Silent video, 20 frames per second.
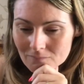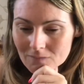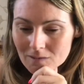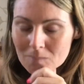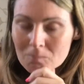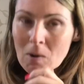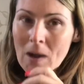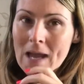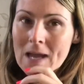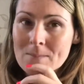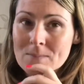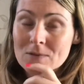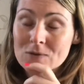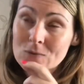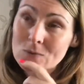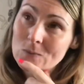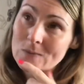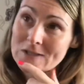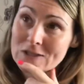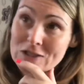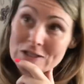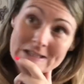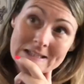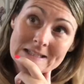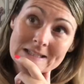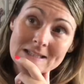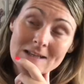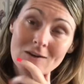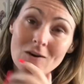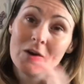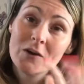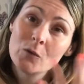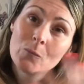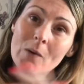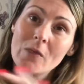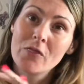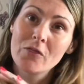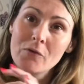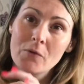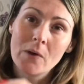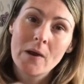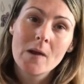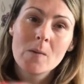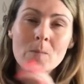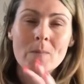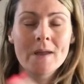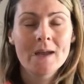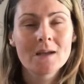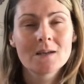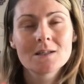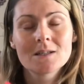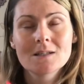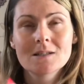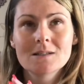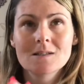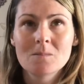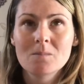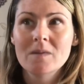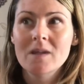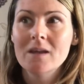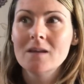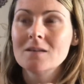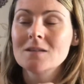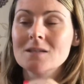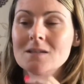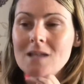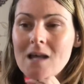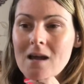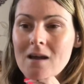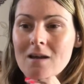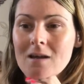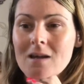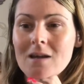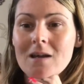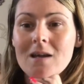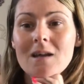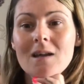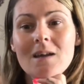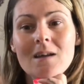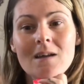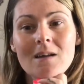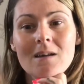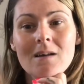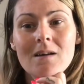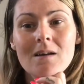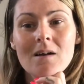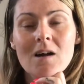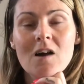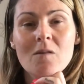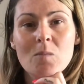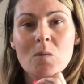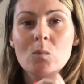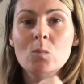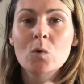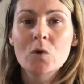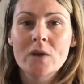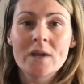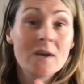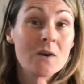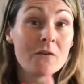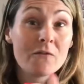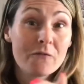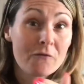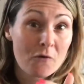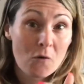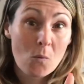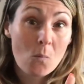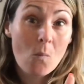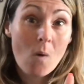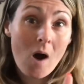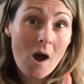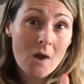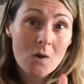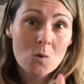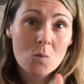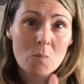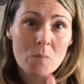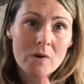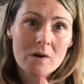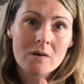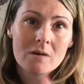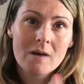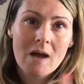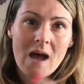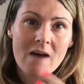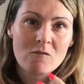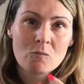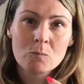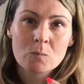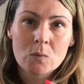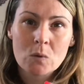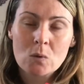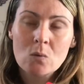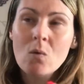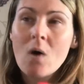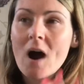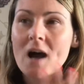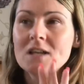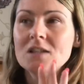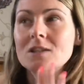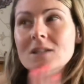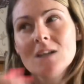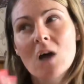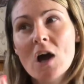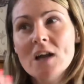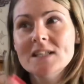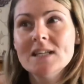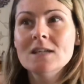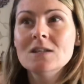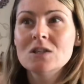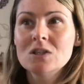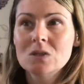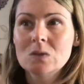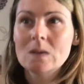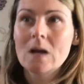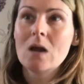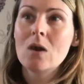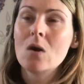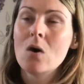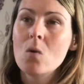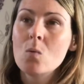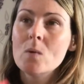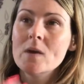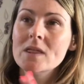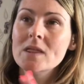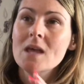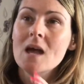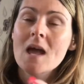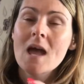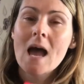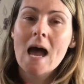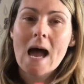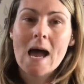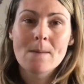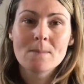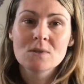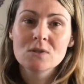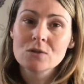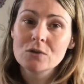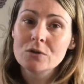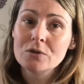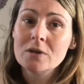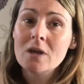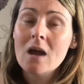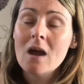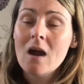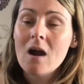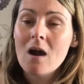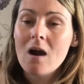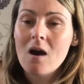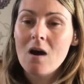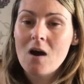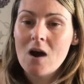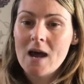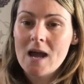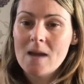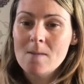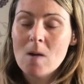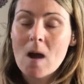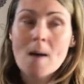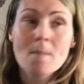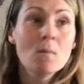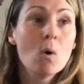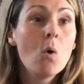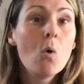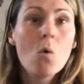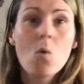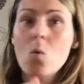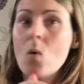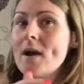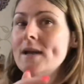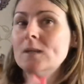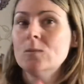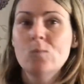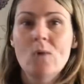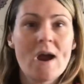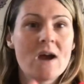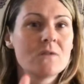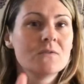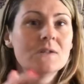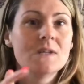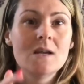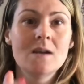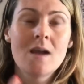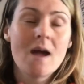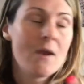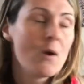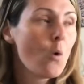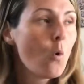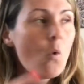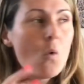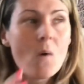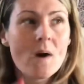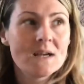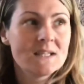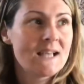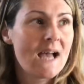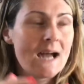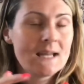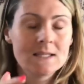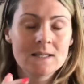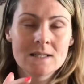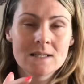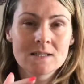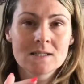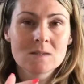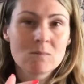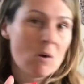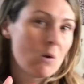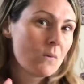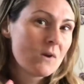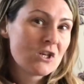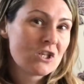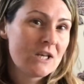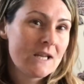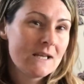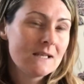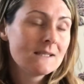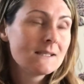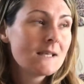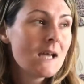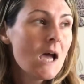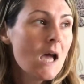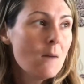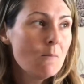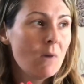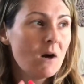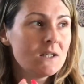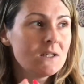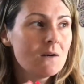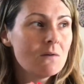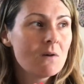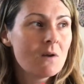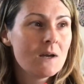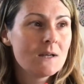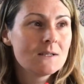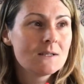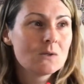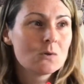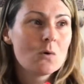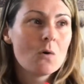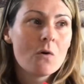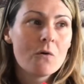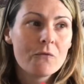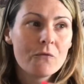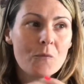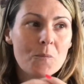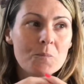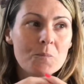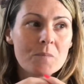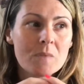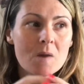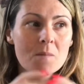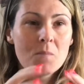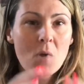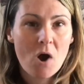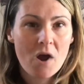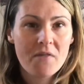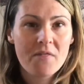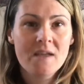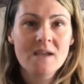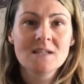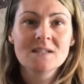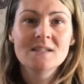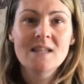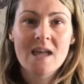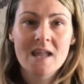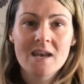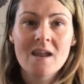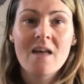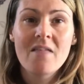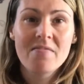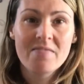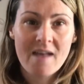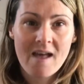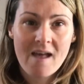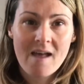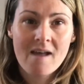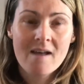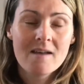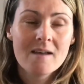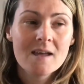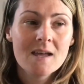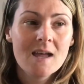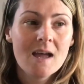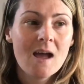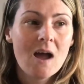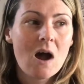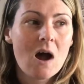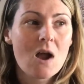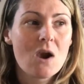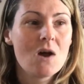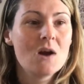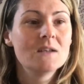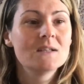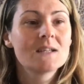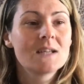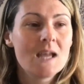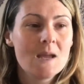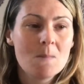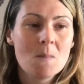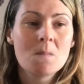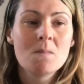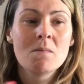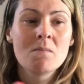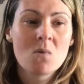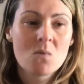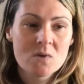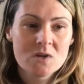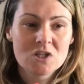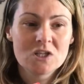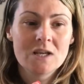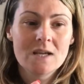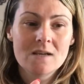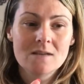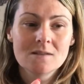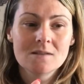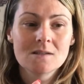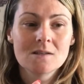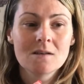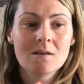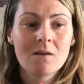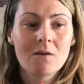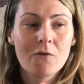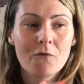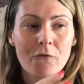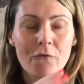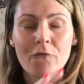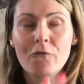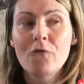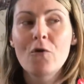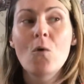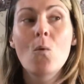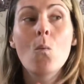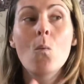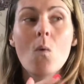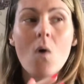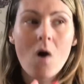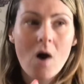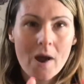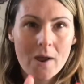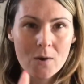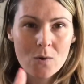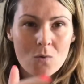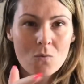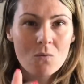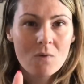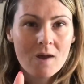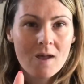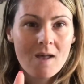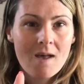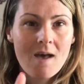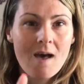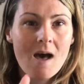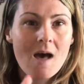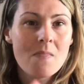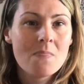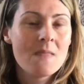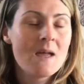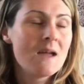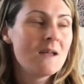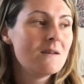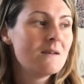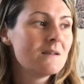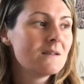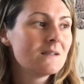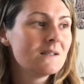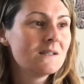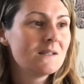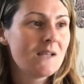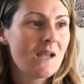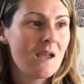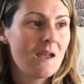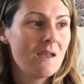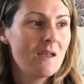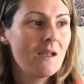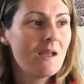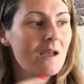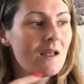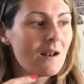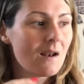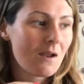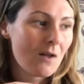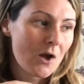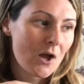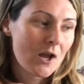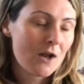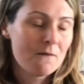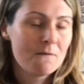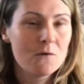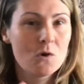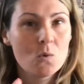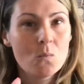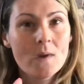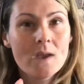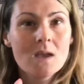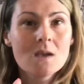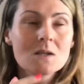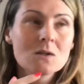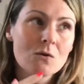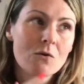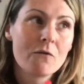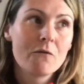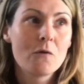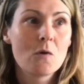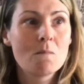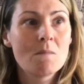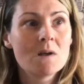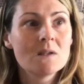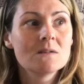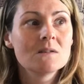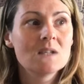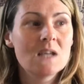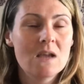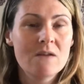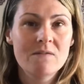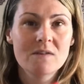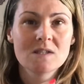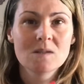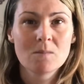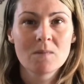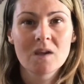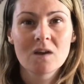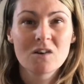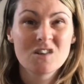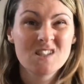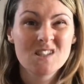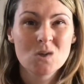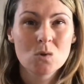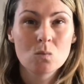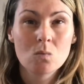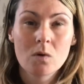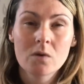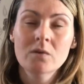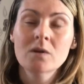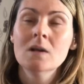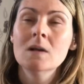My Amazon wish list. I kind of went through it and picked some things that I've been wanting for a while but haven't bought. I tend to do that a lot with Amazon. I am always browsing and always adding things to my wish list, but I don't like to sort of buy things then and there. I like to keep them in my wish list for a while and then see in like a few weeks or a few months if it's something I still want.